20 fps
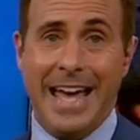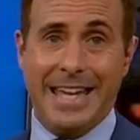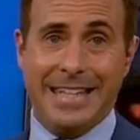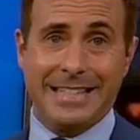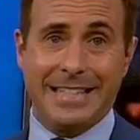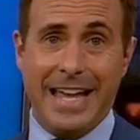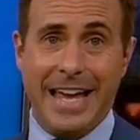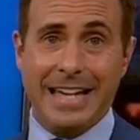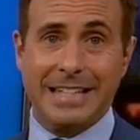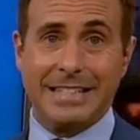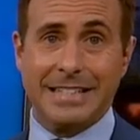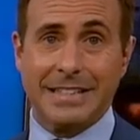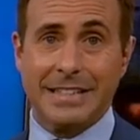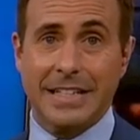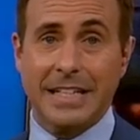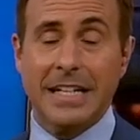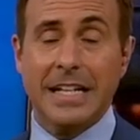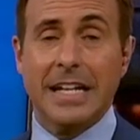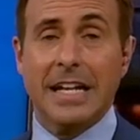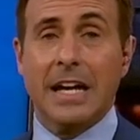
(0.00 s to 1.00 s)
And
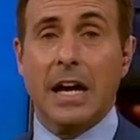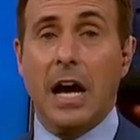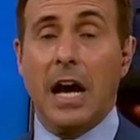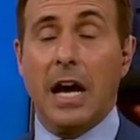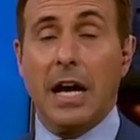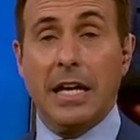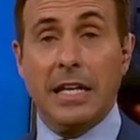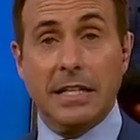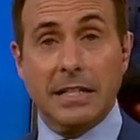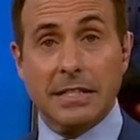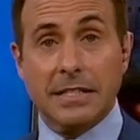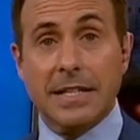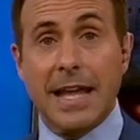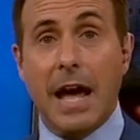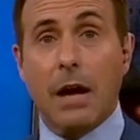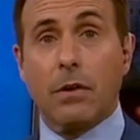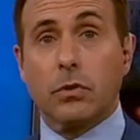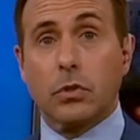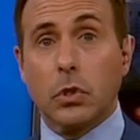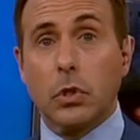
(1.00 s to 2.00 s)
lastly, uh, it is
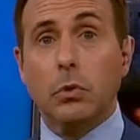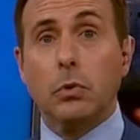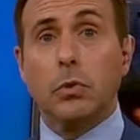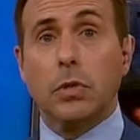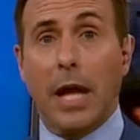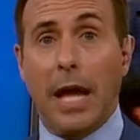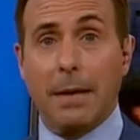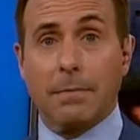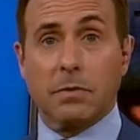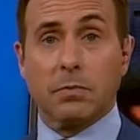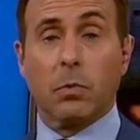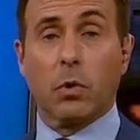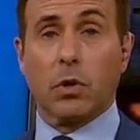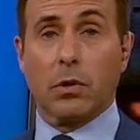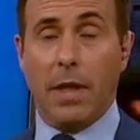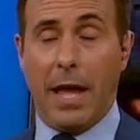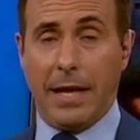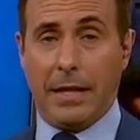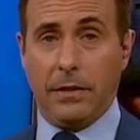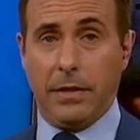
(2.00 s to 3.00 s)
now two times
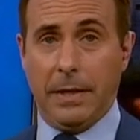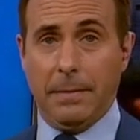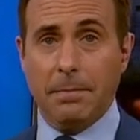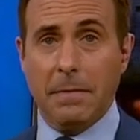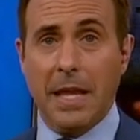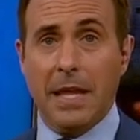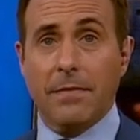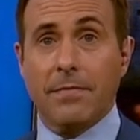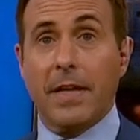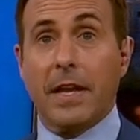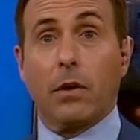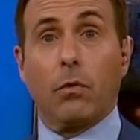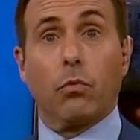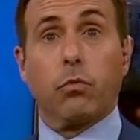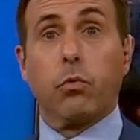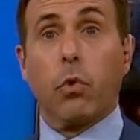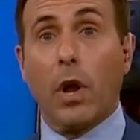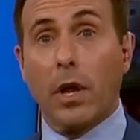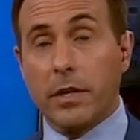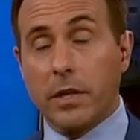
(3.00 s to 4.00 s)
more likely that a
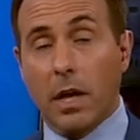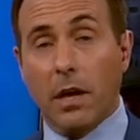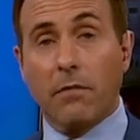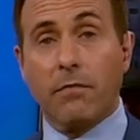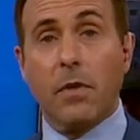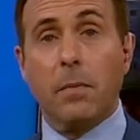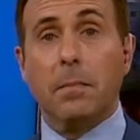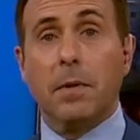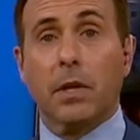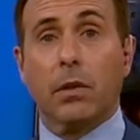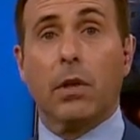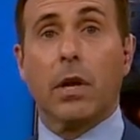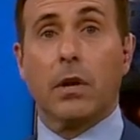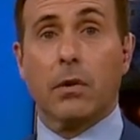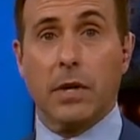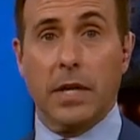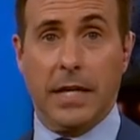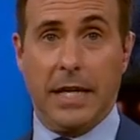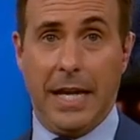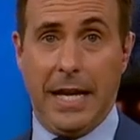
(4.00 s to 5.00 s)
run of the mill
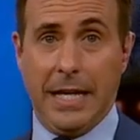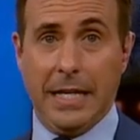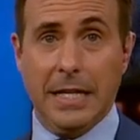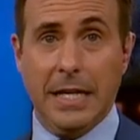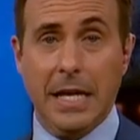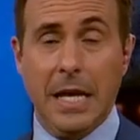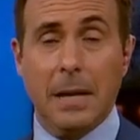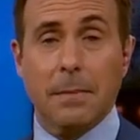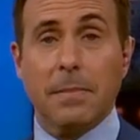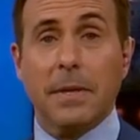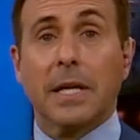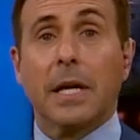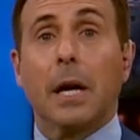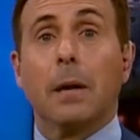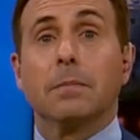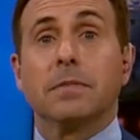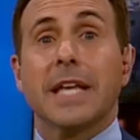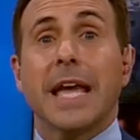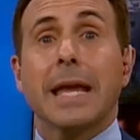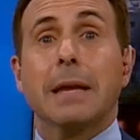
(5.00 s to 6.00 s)
hurricane
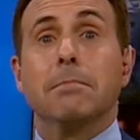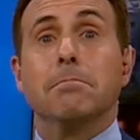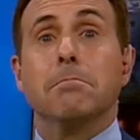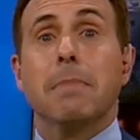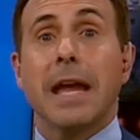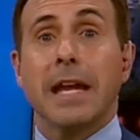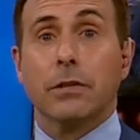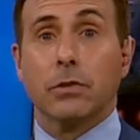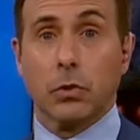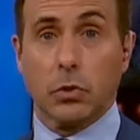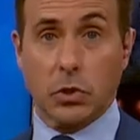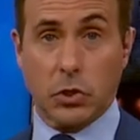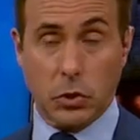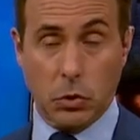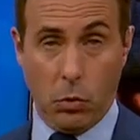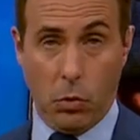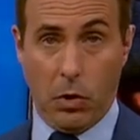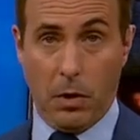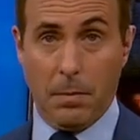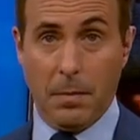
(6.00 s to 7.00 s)
becomes a major
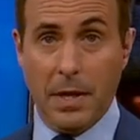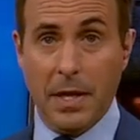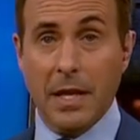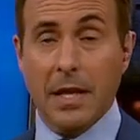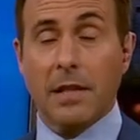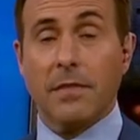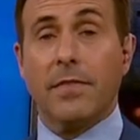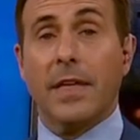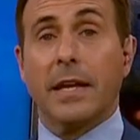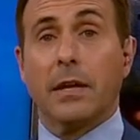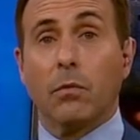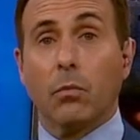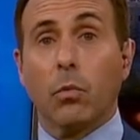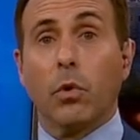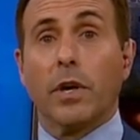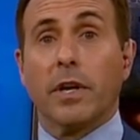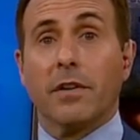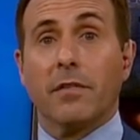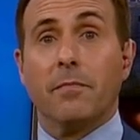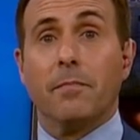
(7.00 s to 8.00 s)
storm than it
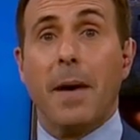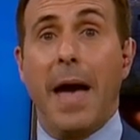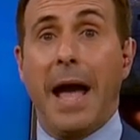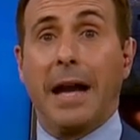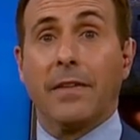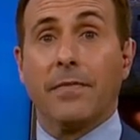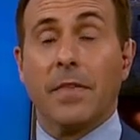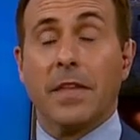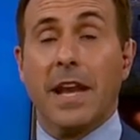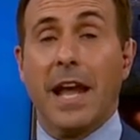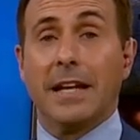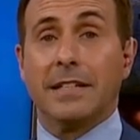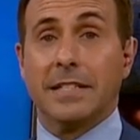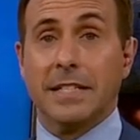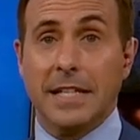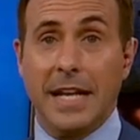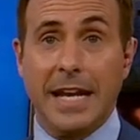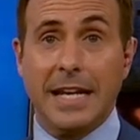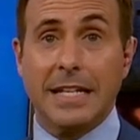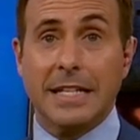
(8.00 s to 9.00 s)
would have back in the
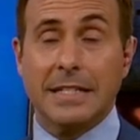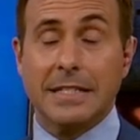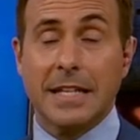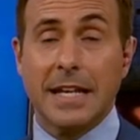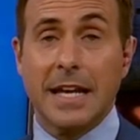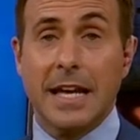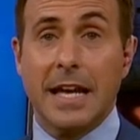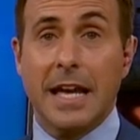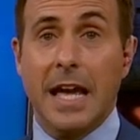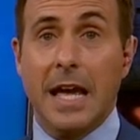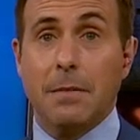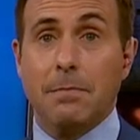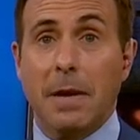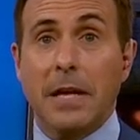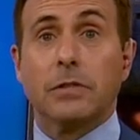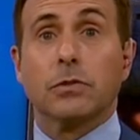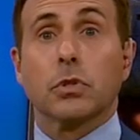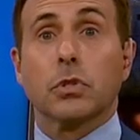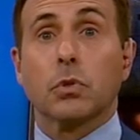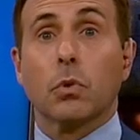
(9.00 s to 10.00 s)
1980s. And
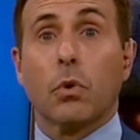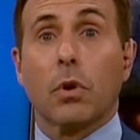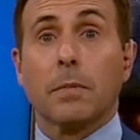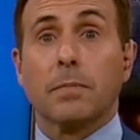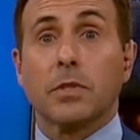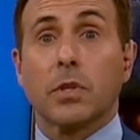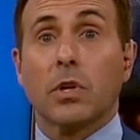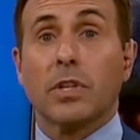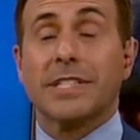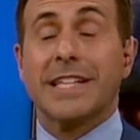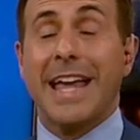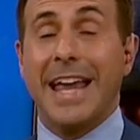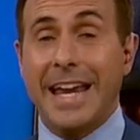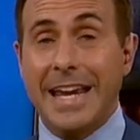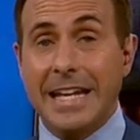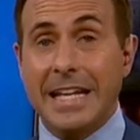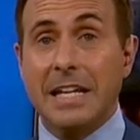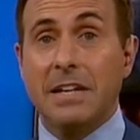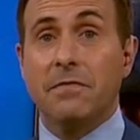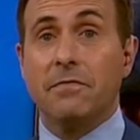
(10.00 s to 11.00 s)
major storms cause
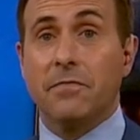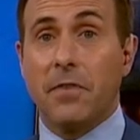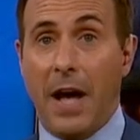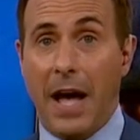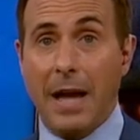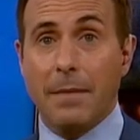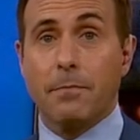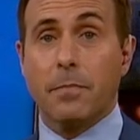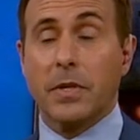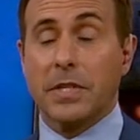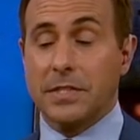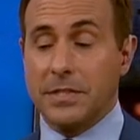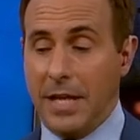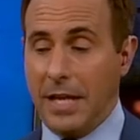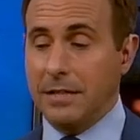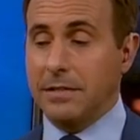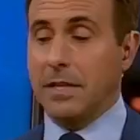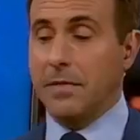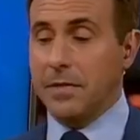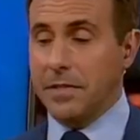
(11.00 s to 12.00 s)

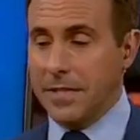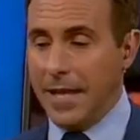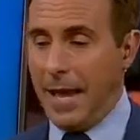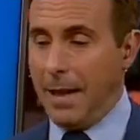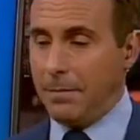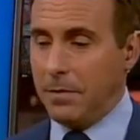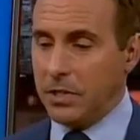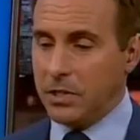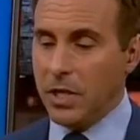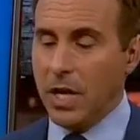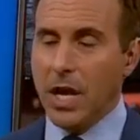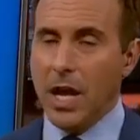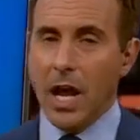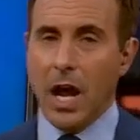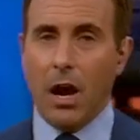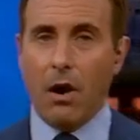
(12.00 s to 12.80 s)
85% of the damage.